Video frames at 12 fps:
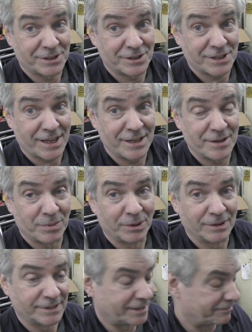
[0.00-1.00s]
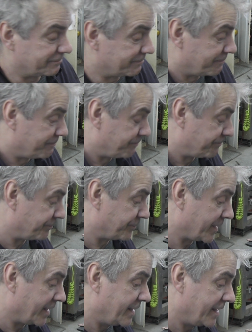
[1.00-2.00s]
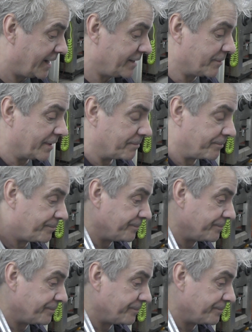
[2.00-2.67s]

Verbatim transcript: to tighten a bolt down. Anyway,